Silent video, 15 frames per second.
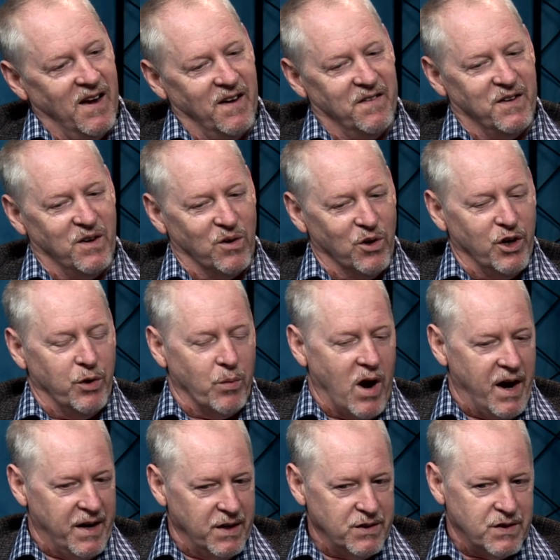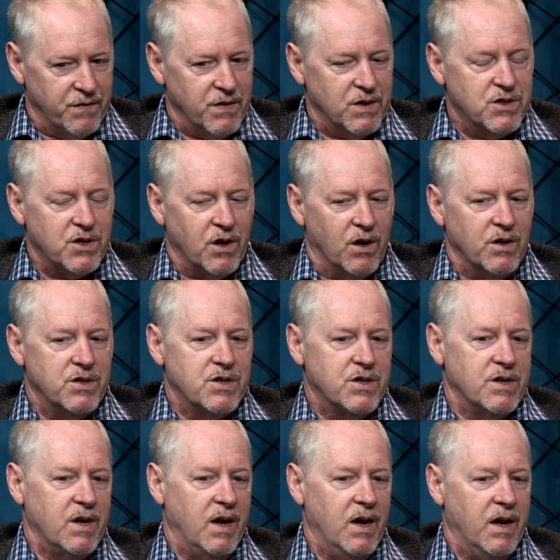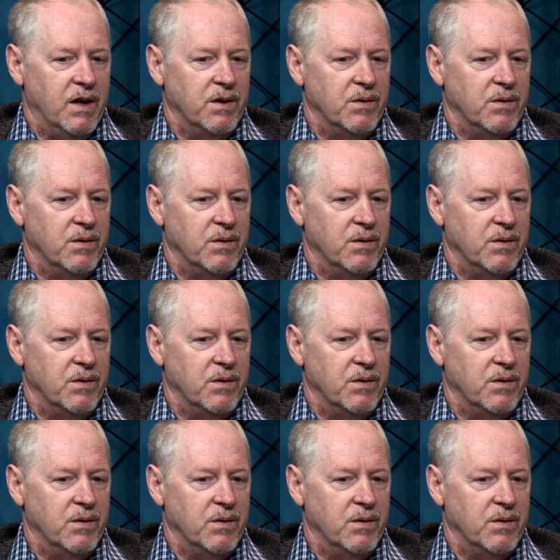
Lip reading: the early writings of the church, and